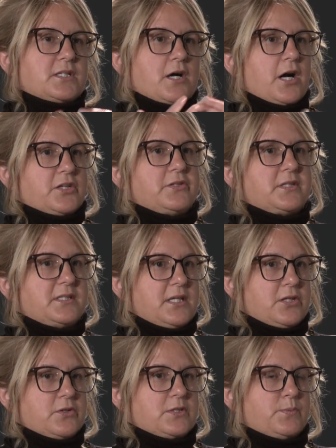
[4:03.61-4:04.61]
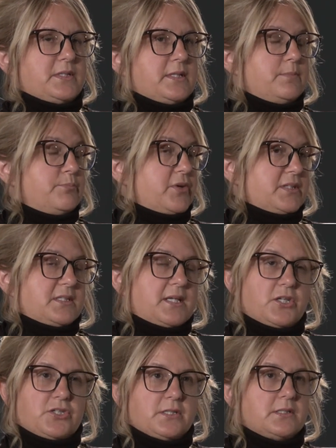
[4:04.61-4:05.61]
talked to the seniors. We did
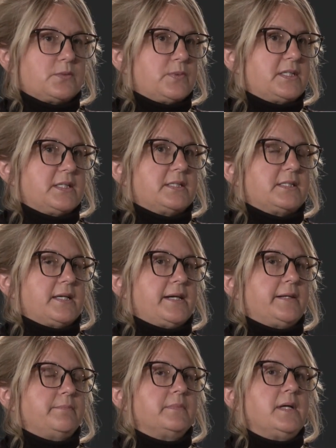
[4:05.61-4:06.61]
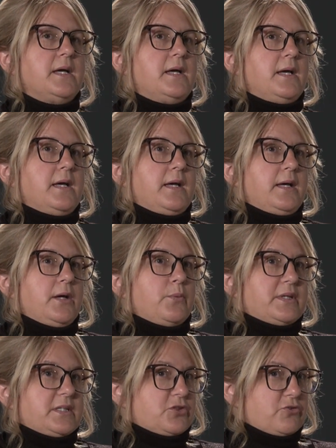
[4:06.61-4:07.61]
presentations, we did
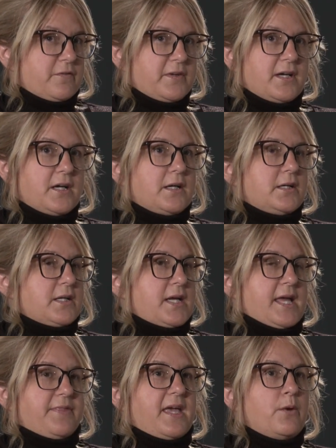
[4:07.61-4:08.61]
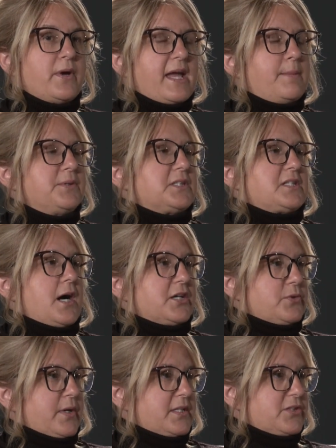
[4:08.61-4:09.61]
trivia, and they were able to talk
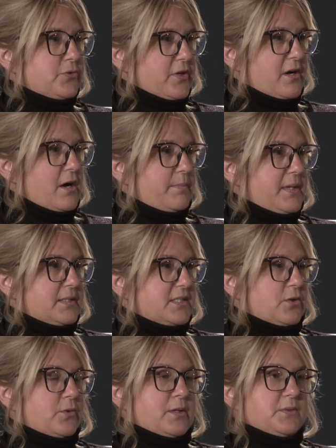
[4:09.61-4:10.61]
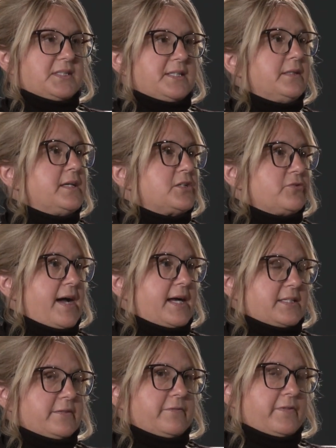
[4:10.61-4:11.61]
to us through the comments. So it was still
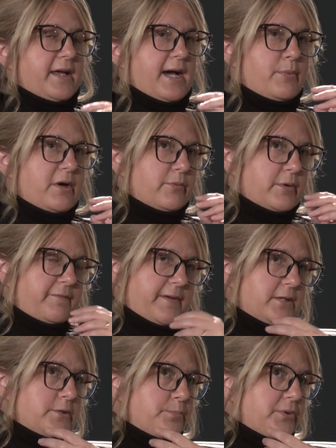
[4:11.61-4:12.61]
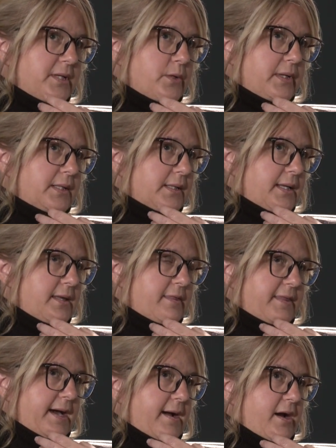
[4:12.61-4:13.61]
interactive. However, we found out pretty quickly
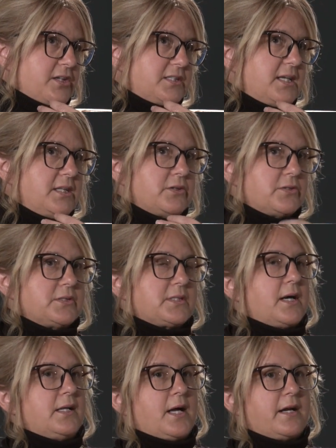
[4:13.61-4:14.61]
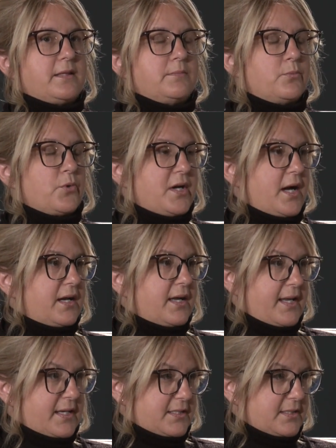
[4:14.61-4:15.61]
that our seniors, a lot of them, were not
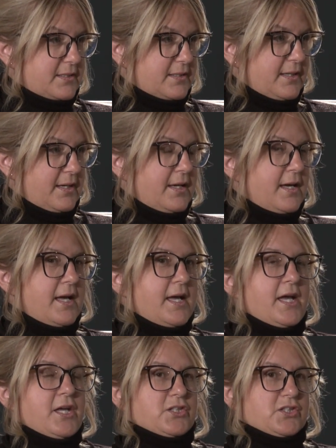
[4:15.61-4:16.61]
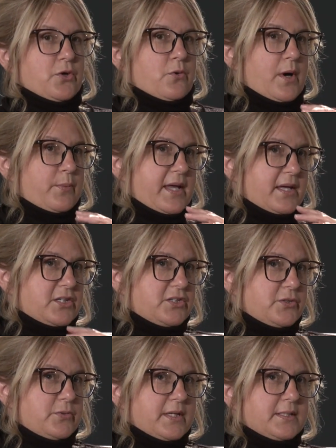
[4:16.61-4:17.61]
connected. So what we had to
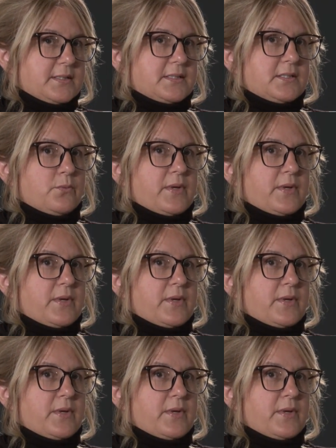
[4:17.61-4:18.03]
do was